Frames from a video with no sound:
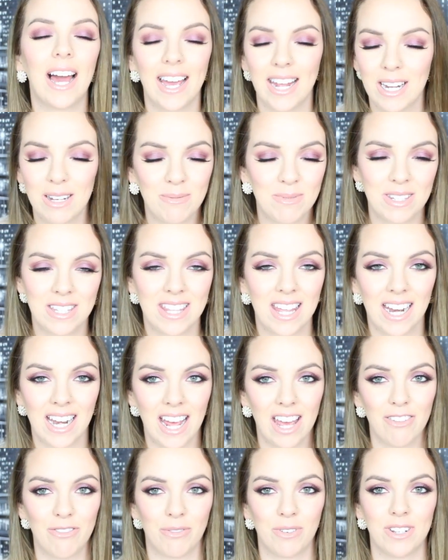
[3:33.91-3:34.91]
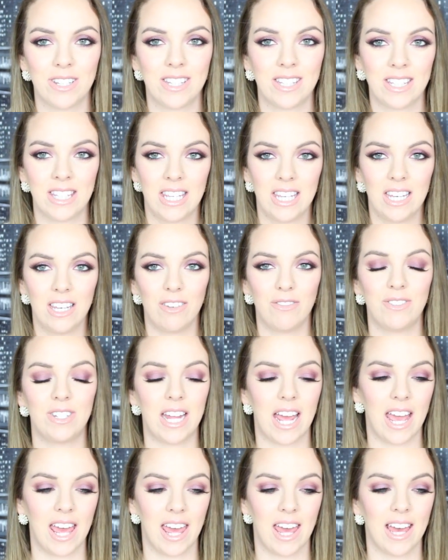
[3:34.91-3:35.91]
items that I've received
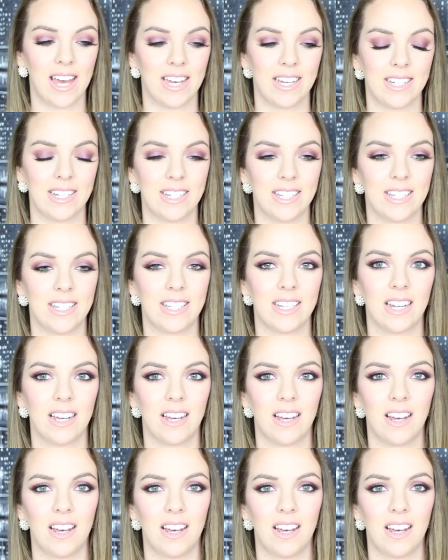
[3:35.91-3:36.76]
and